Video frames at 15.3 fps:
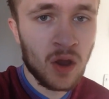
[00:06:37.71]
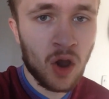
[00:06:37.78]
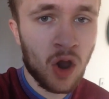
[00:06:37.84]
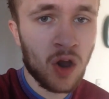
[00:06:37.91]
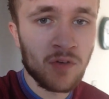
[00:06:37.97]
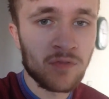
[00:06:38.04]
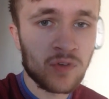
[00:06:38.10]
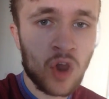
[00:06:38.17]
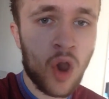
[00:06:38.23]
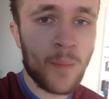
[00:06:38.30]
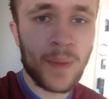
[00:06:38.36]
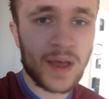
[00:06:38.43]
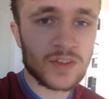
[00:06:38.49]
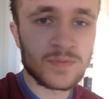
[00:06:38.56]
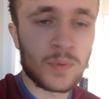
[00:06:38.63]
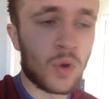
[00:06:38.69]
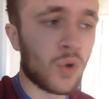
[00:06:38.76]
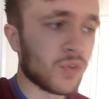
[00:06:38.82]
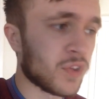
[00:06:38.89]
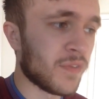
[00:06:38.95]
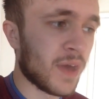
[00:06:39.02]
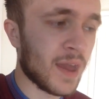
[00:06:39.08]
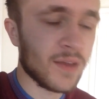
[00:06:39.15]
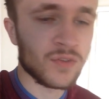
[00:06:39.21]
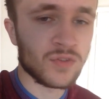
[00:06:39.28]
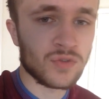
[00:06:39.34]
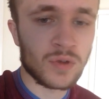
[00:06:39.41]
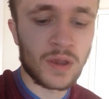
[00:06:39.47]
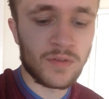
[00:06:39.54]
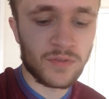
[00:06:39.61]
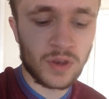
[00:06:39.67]
of combat sports, in the
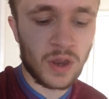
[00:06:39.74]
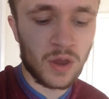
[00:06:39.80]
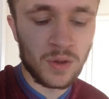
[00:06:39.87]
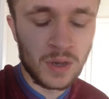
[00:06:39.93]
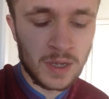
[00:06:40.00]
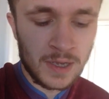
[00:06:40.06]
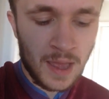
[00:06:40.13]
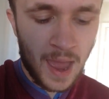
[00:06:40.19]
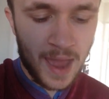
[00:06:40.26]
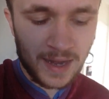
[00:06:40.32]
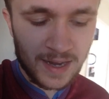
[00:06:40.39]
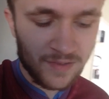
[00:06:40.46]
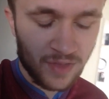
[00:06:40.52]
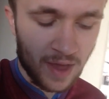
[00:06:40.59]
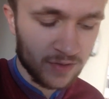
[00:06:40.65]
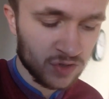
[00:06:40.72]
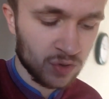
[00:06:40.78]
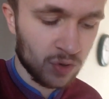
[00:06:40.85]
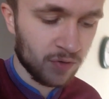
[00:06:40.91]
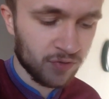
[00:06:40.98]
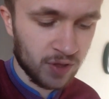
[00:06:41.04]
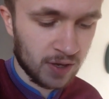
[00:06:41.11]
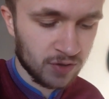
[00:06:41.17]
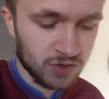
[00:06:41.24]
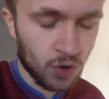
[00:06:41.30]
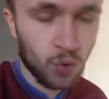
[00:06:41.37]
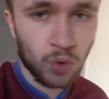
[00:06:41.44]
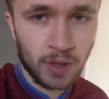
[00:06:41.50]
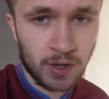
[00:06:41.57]
history of, any of that sort of thing at all.